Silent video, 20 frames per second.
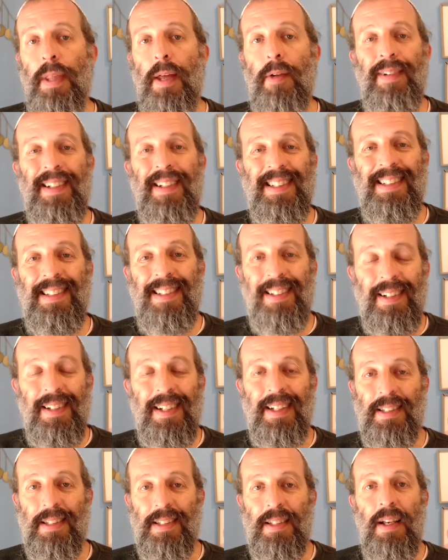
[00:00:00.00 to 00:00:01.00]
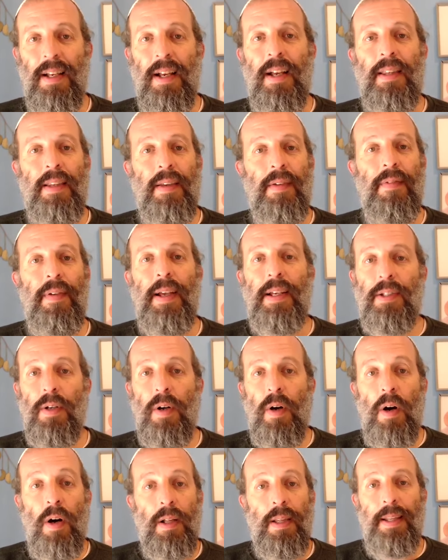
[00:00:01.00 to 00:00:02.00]
that resilience to face
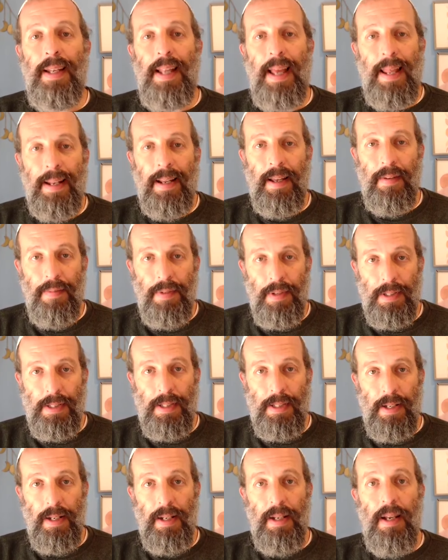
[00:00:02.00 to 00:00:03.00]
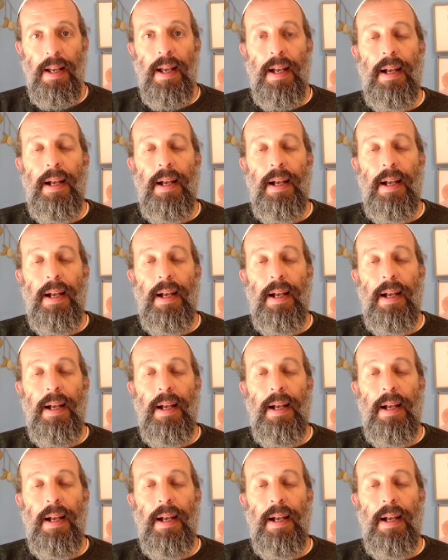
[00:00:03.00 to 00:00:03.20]
all and any adversity